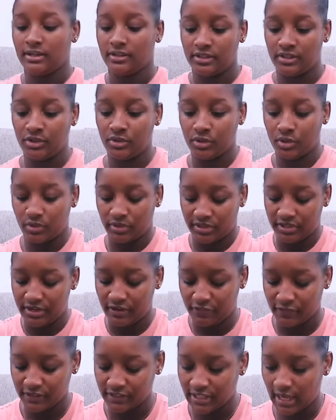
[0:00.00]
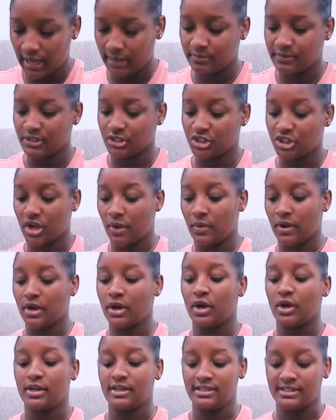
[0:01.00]
you know, the different types of shower
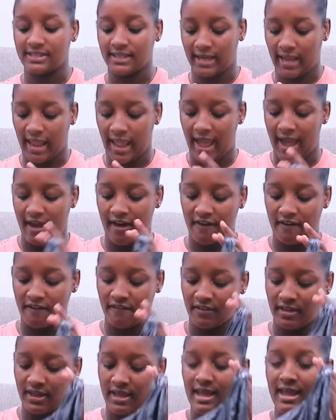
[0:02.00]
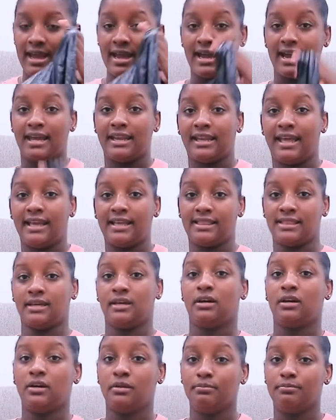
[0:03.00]
curtains that I have and, like,
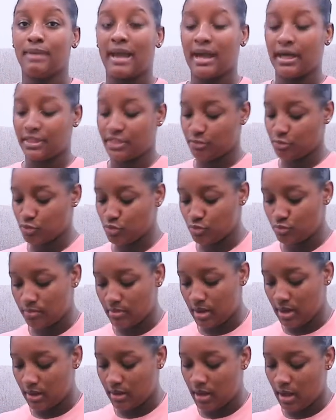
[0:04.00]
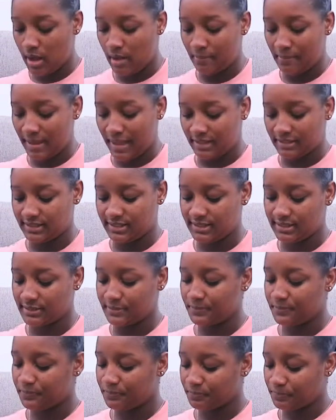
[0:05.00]
the bathroom um, mats.
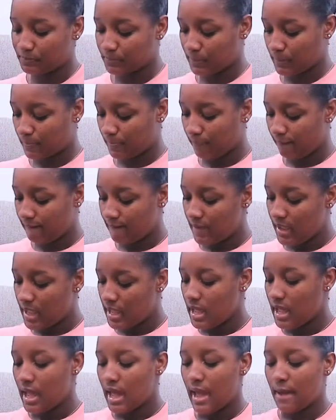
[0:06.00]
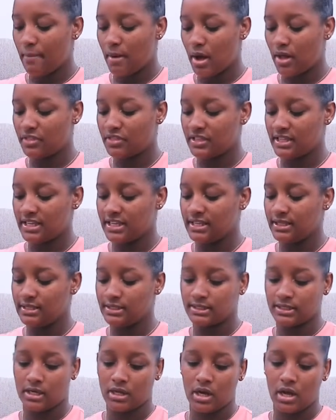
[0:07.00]
I bought
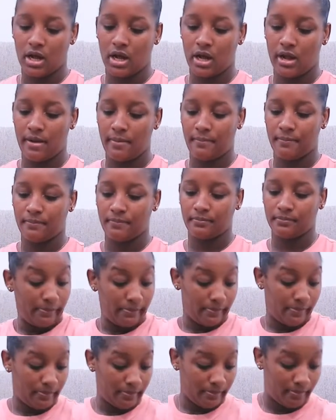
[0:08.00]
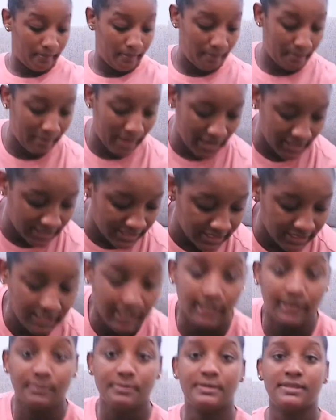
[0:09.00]
these um, magnet
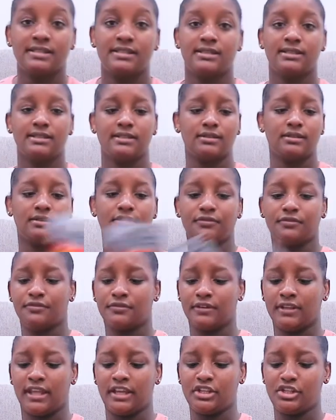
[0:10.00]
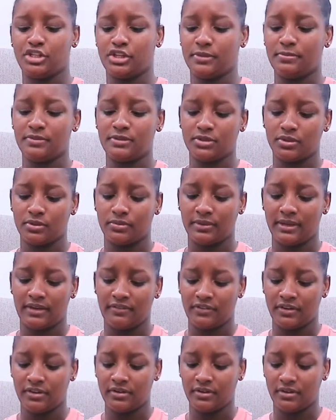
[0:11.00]
clips for like chips or
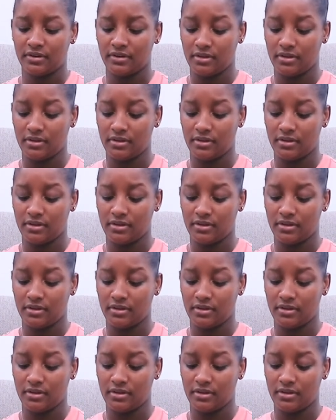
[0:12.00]
whatever.